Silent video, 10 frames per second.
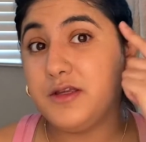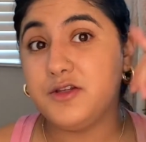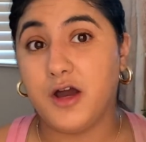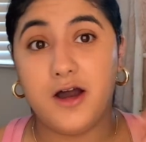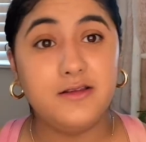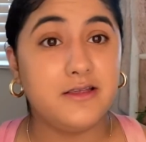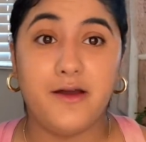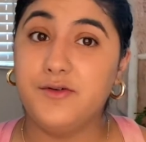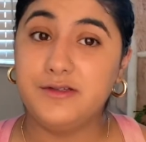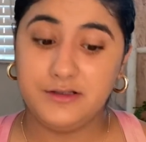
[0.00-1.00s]
dots, and
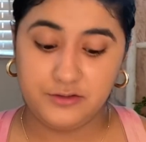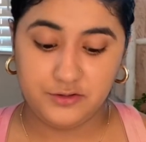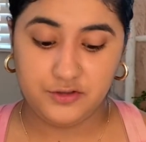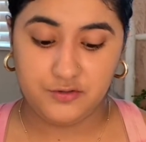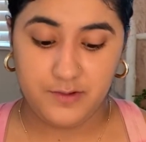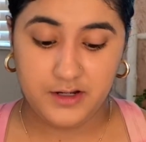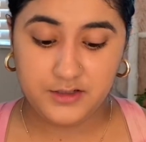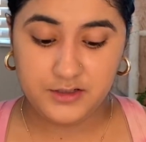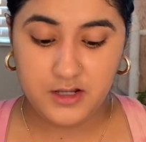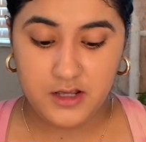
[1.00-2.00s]
that was a little too
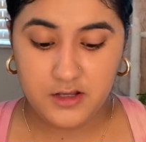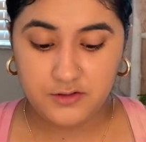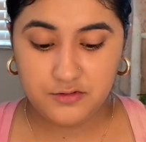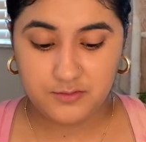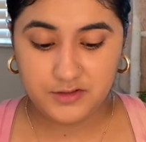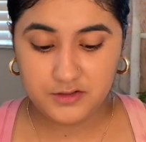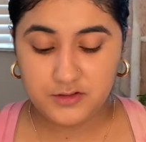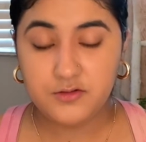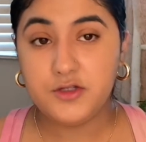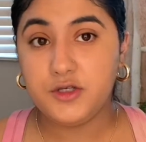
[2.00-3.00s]
much, so I'm just gonna
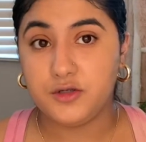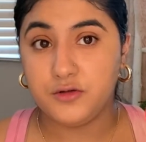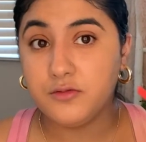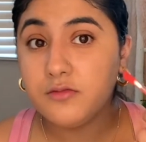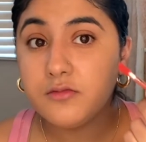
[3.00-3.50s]
do 2.